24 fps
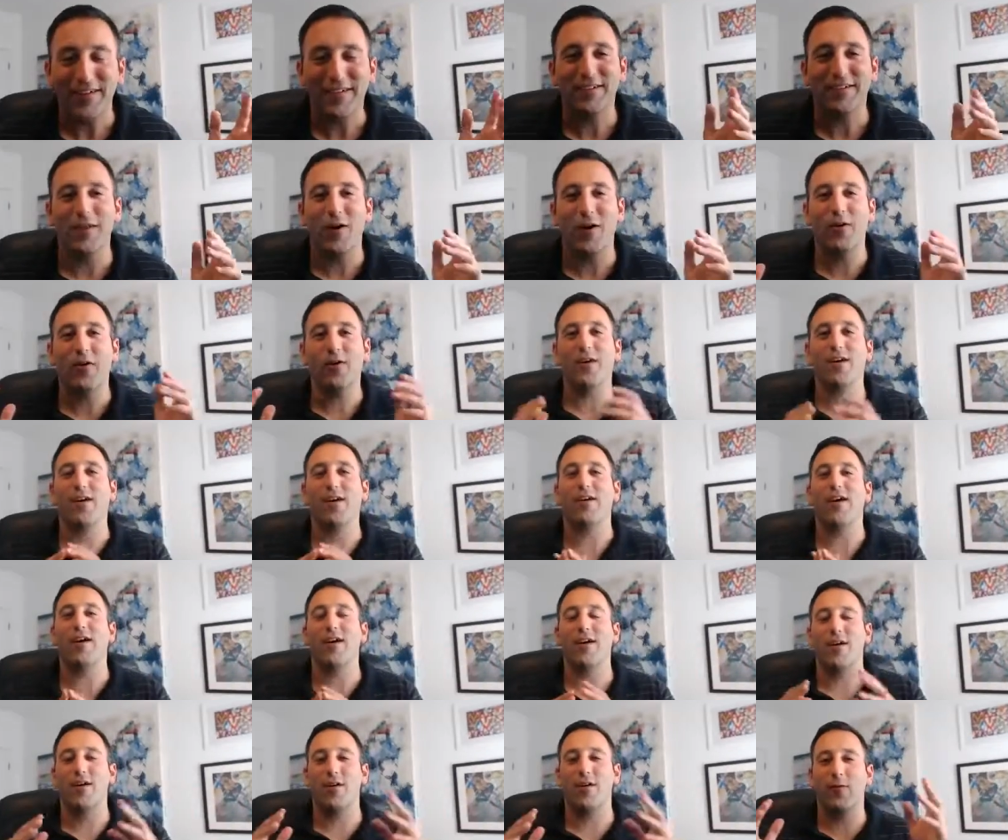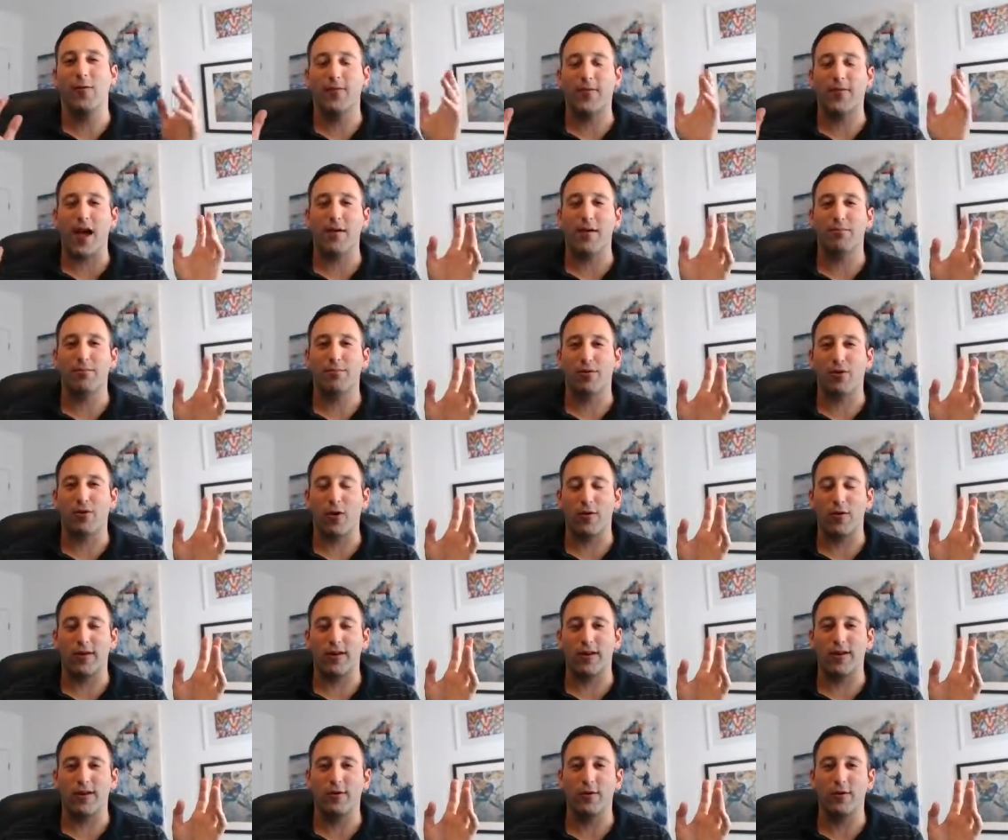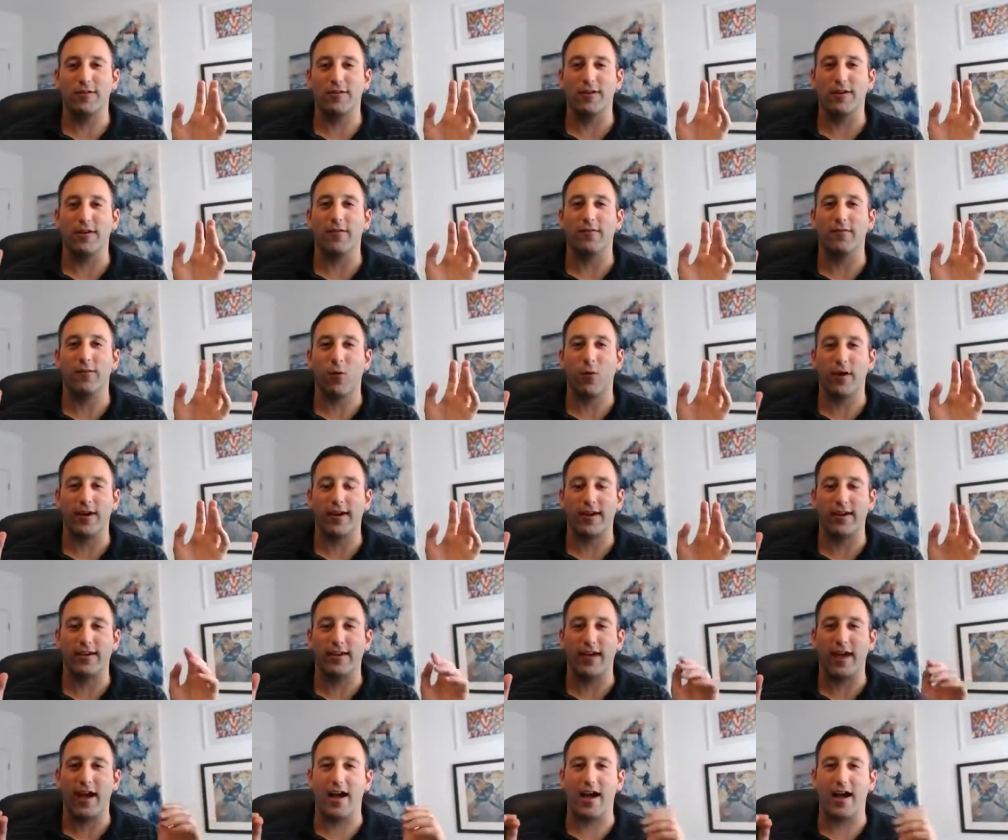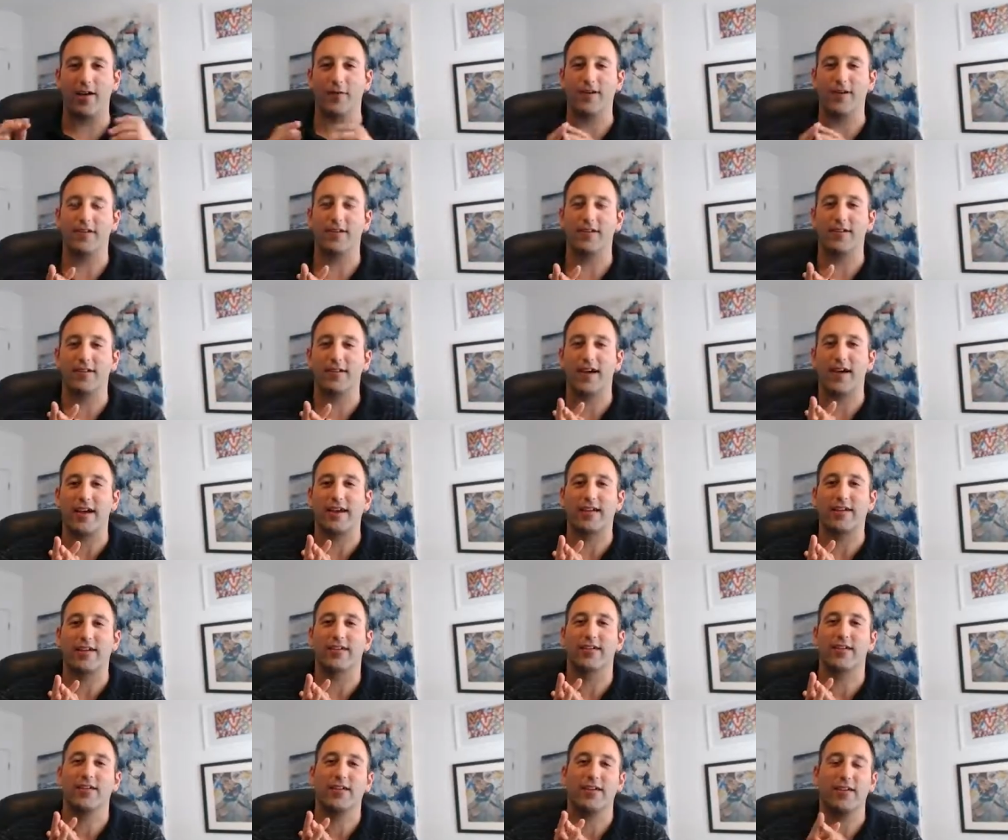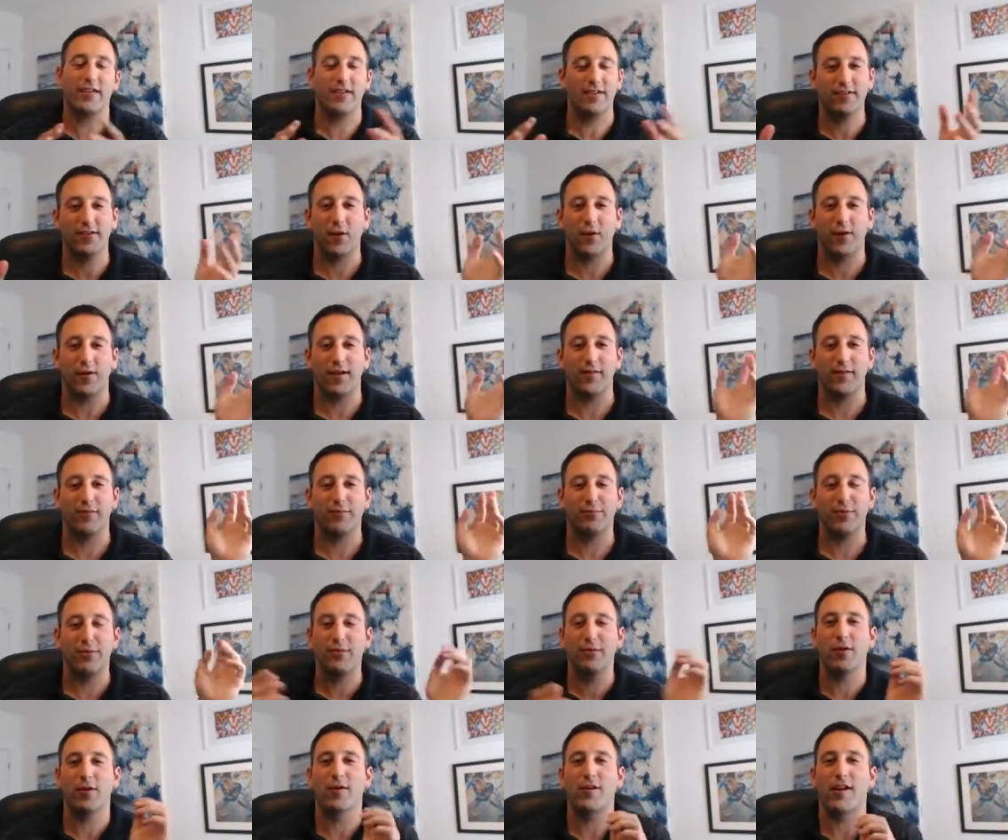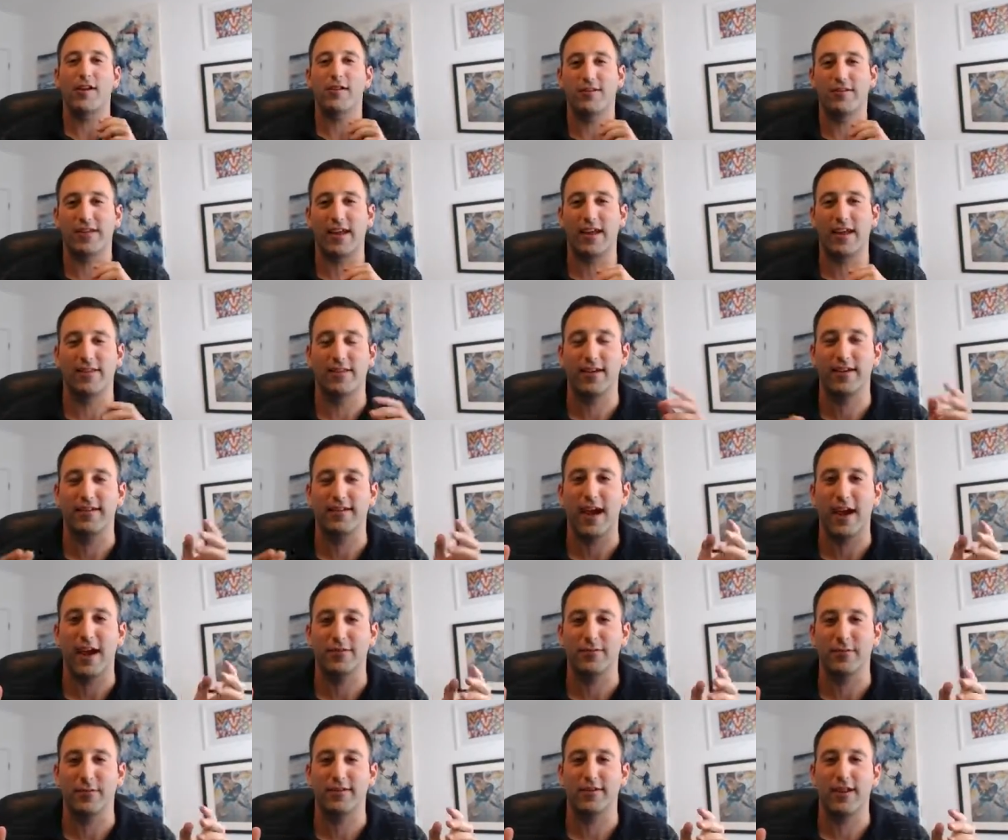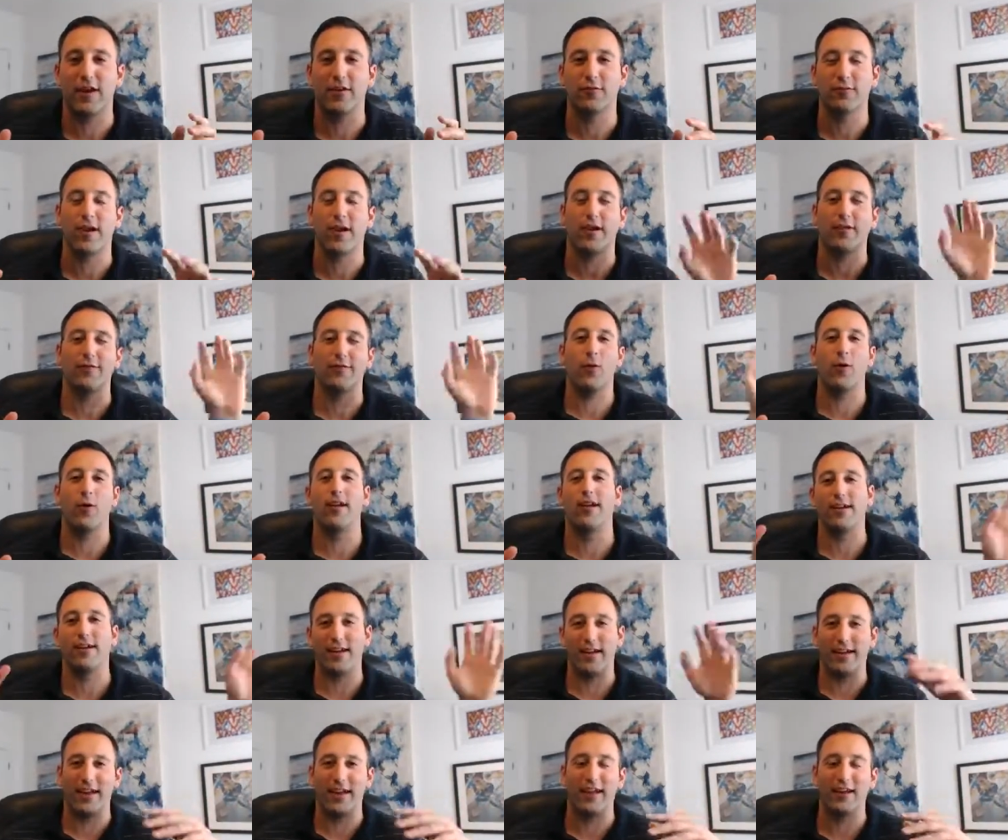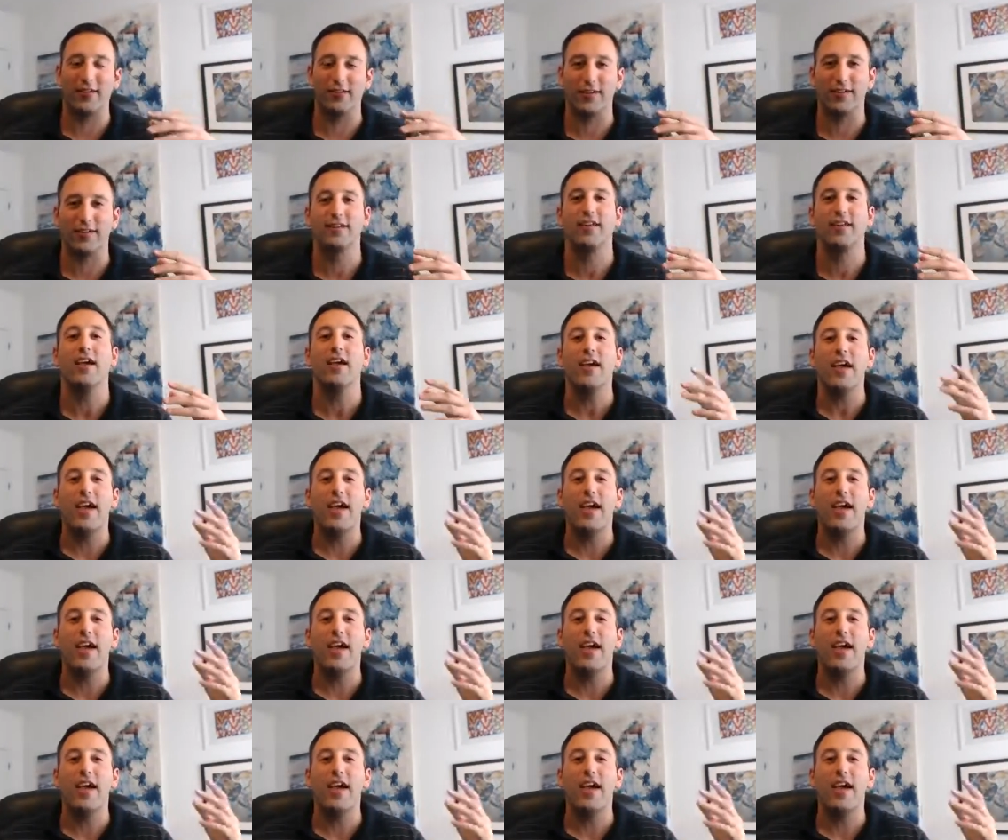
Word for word: So we've got Brody, who's an avoidant guy, which is like, so if people don't understand the attachment styles, we've got avoidant and anxious.